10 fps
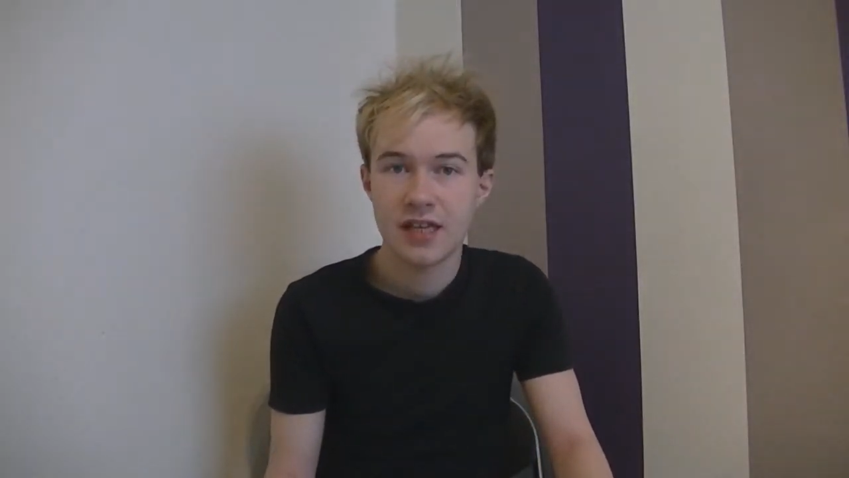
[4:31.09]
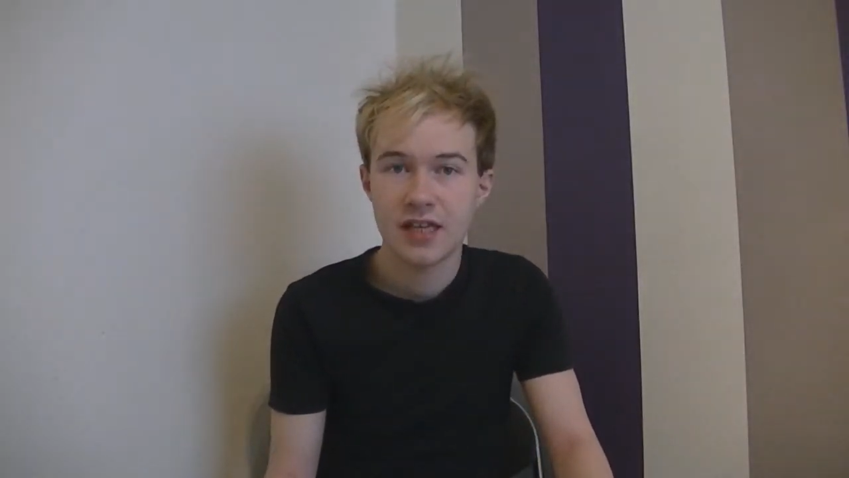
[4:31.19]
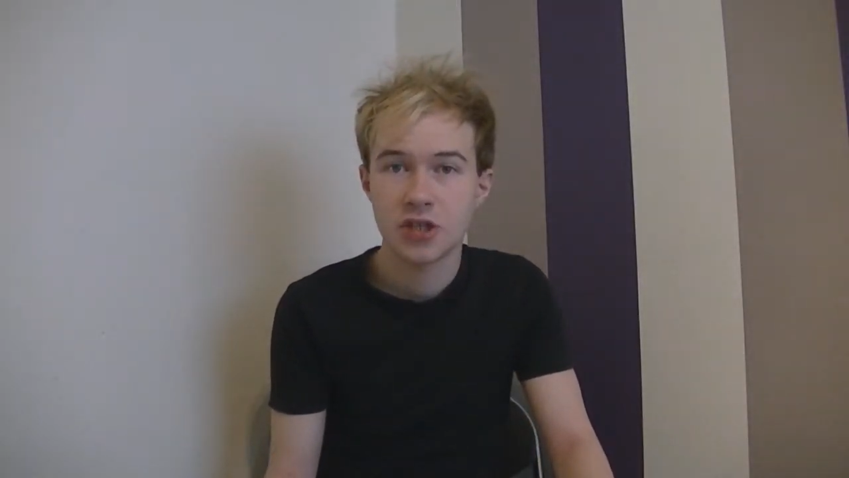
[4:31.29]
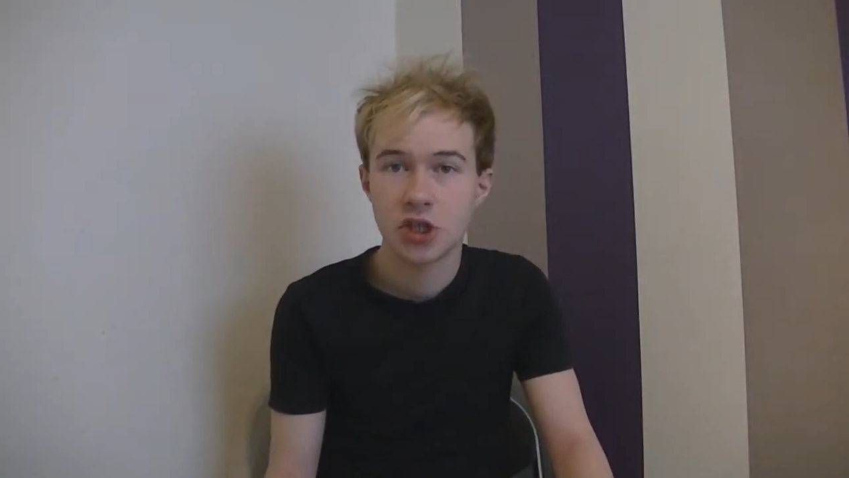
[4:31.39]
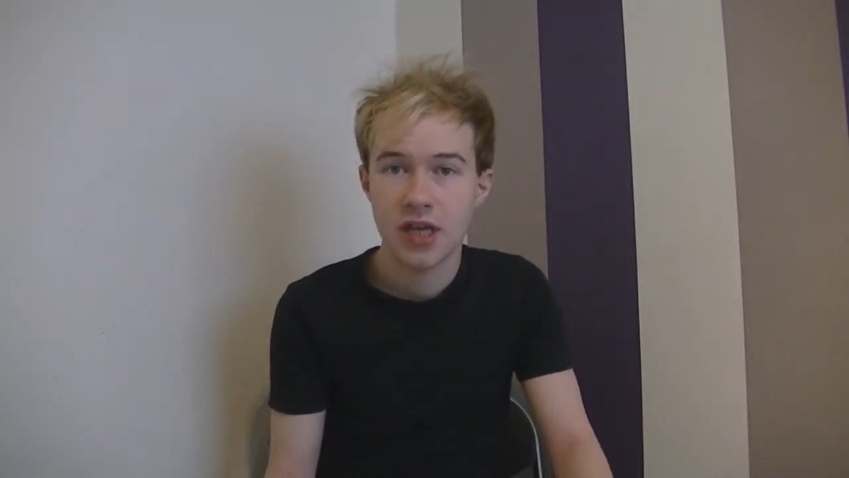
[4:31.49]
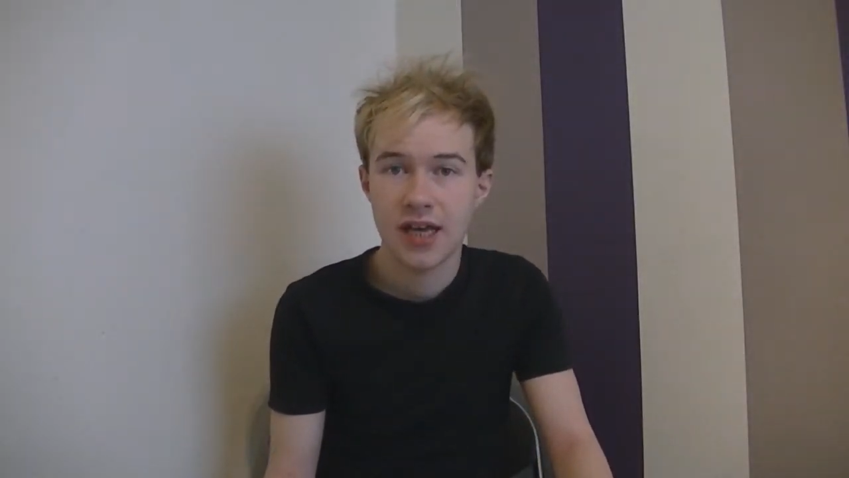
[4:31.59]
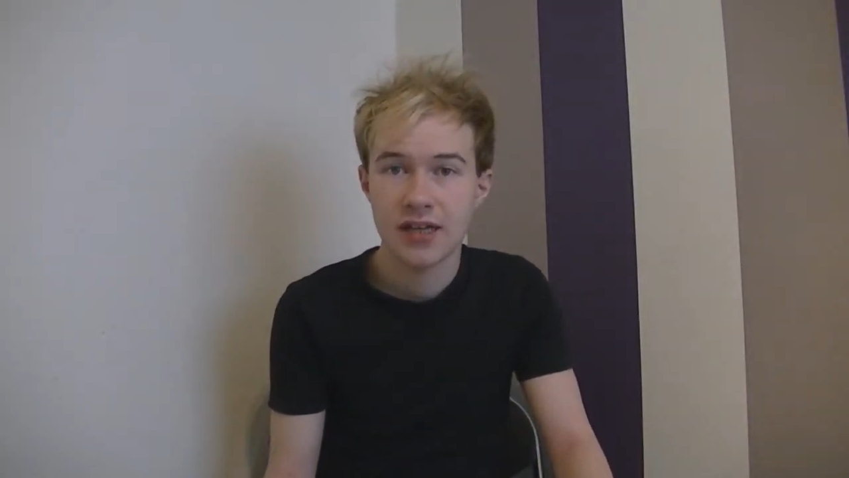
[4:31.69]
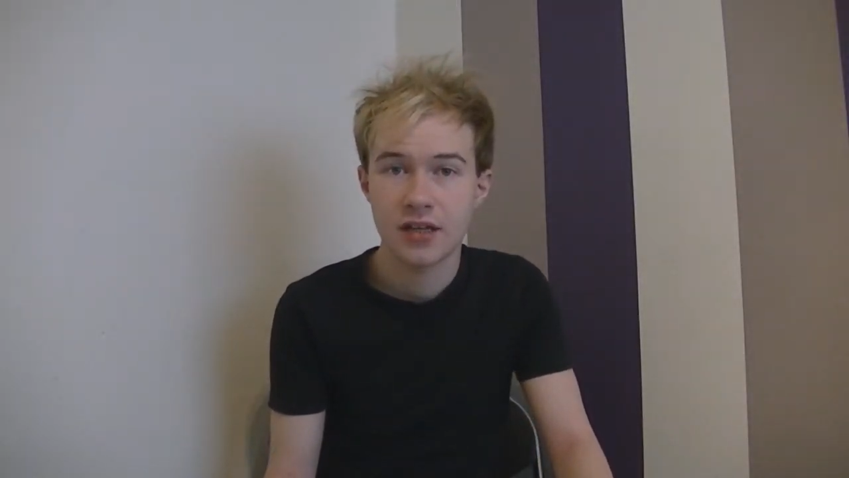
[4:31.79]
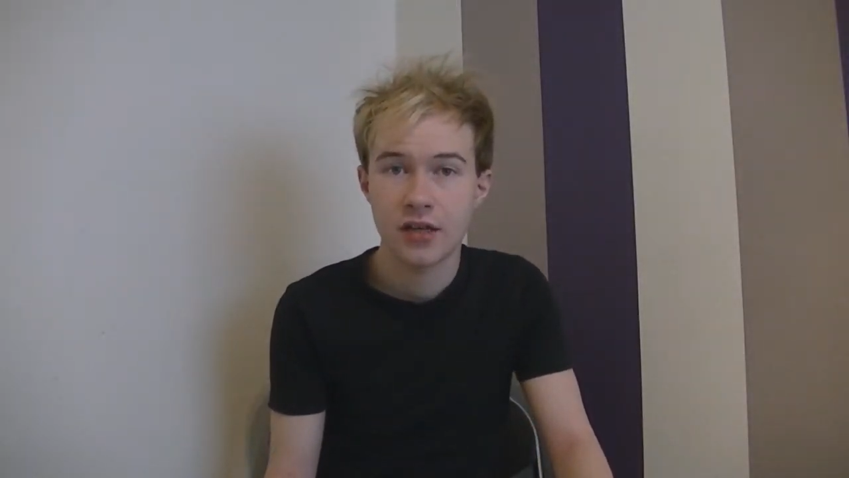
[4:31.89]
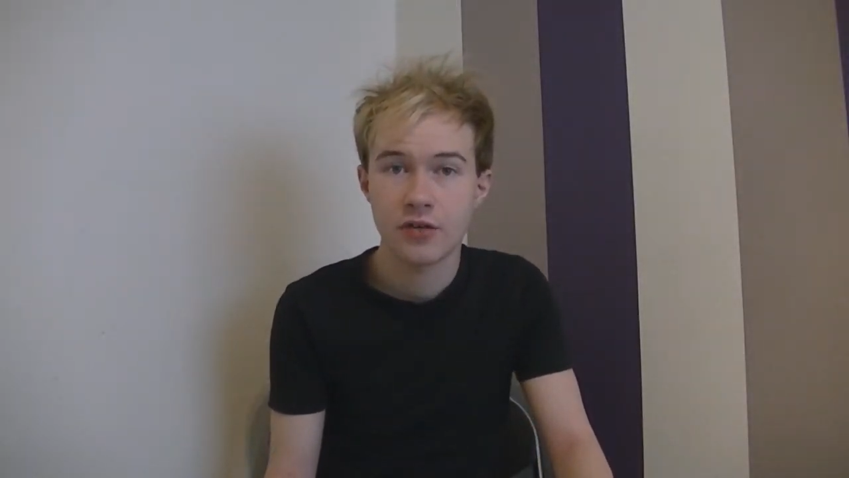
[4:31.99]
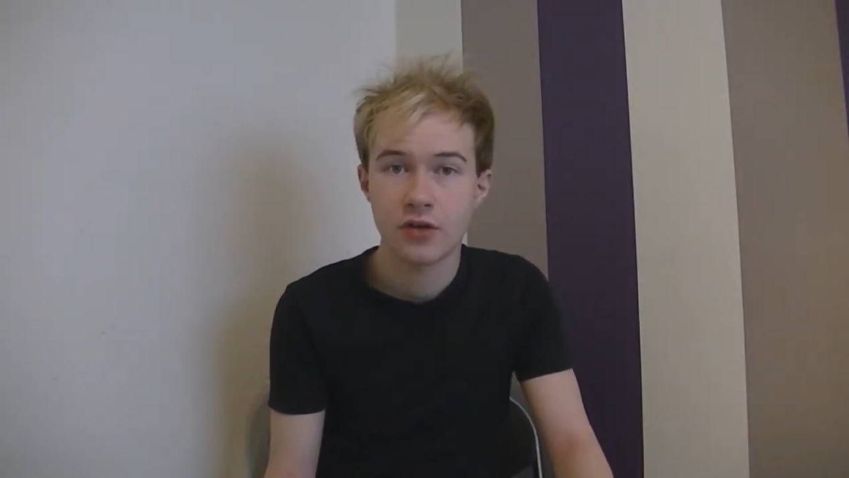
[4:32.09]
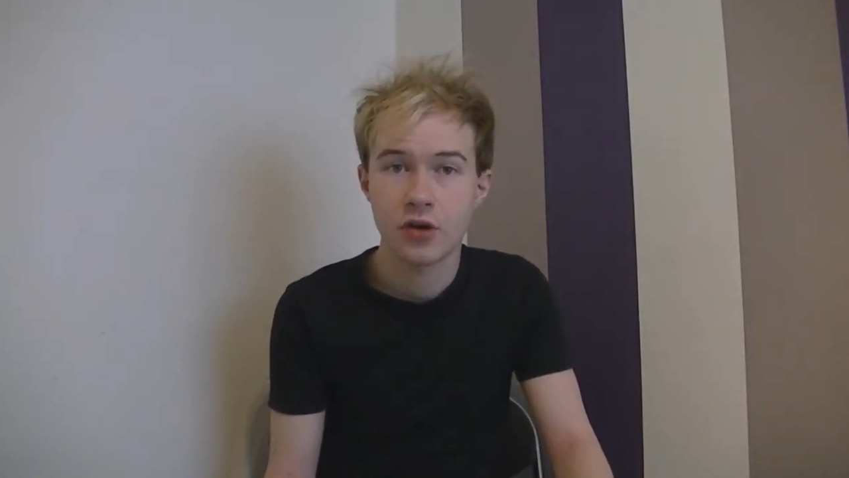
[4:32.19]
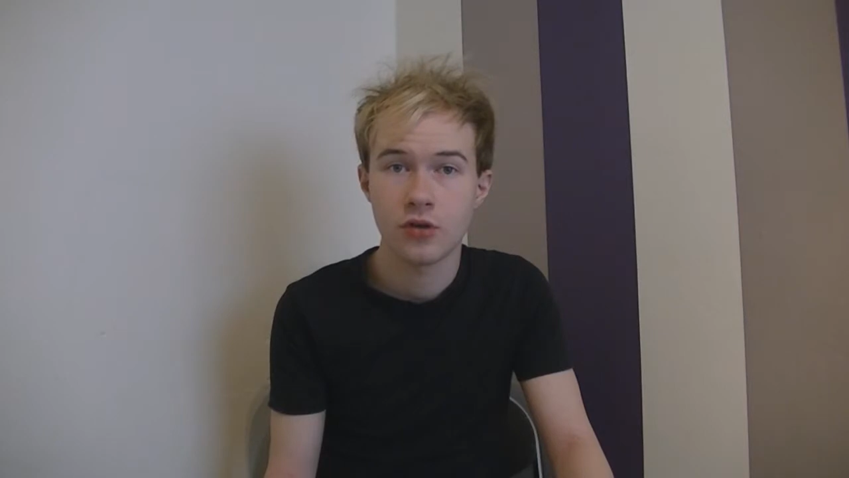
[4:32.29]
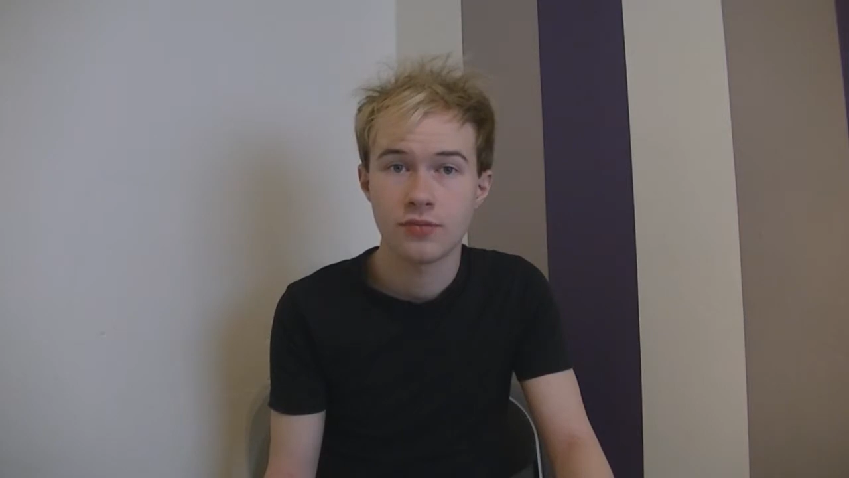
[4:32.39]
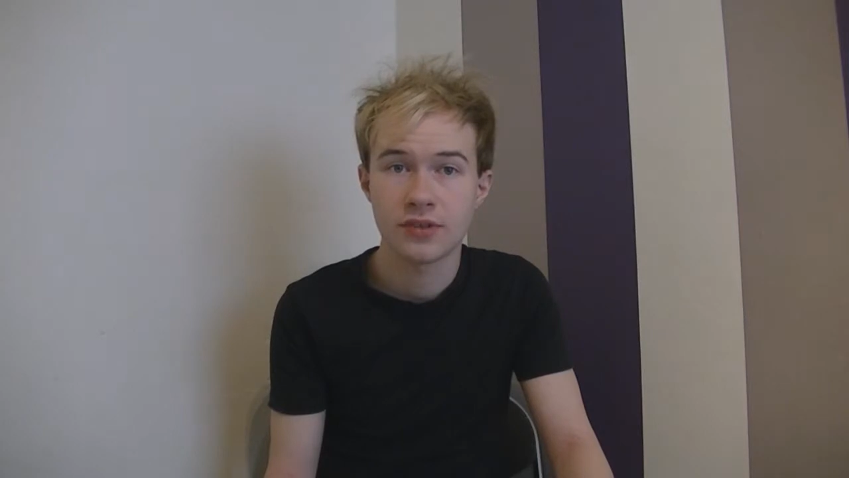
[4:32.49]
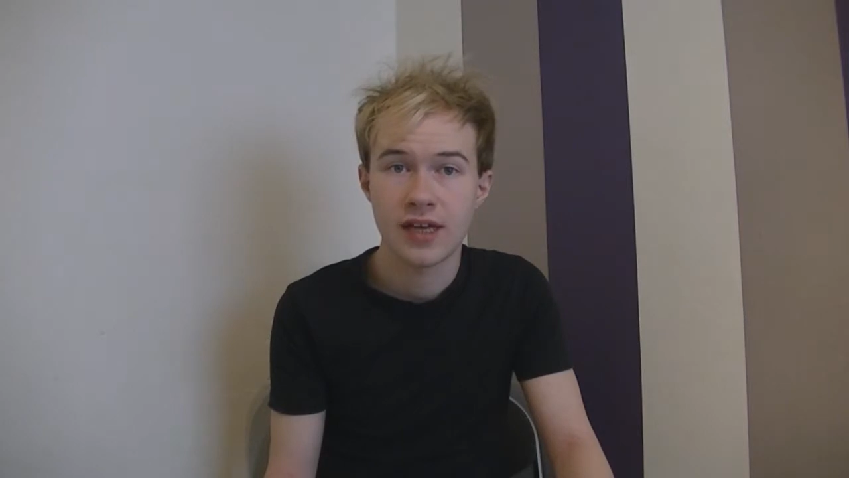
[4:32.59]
in China has opened